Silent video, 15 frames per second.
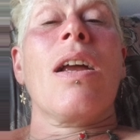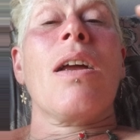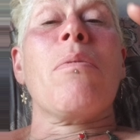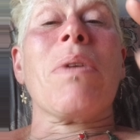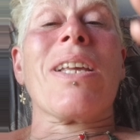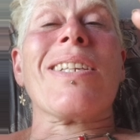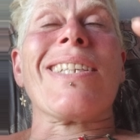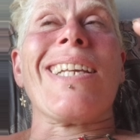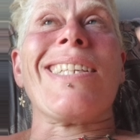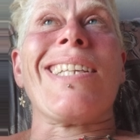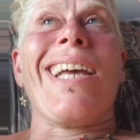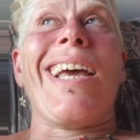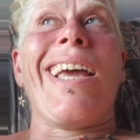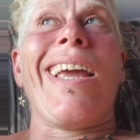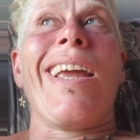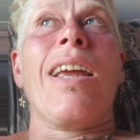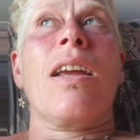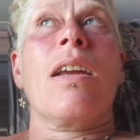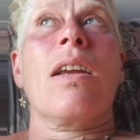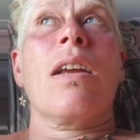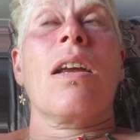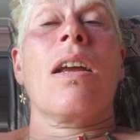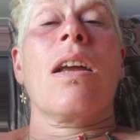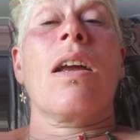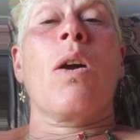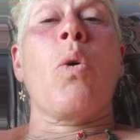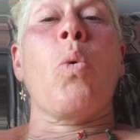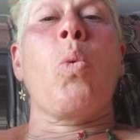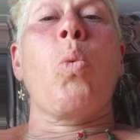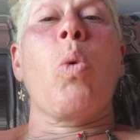Because they say,
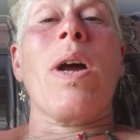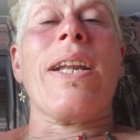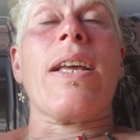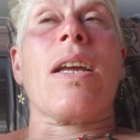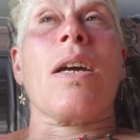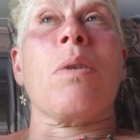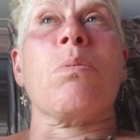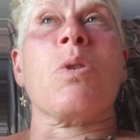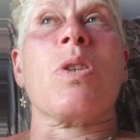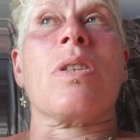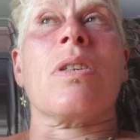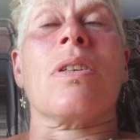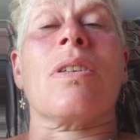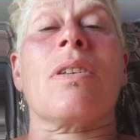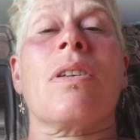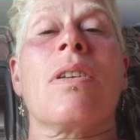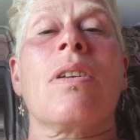when it comes to